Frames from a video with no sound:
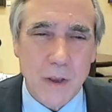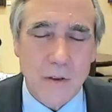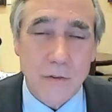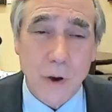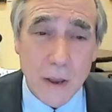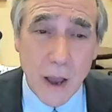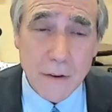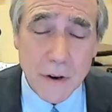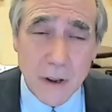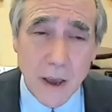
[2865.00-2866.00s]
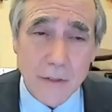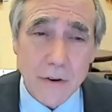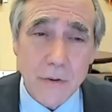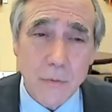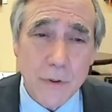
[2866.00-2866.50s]
So I got
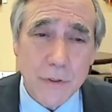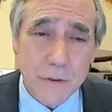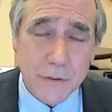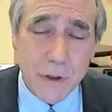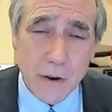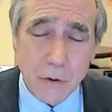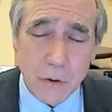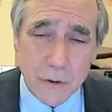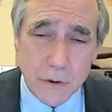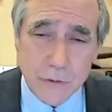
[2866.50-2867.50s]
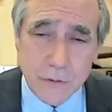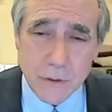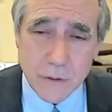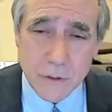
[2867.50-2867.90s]
together with the stakeholders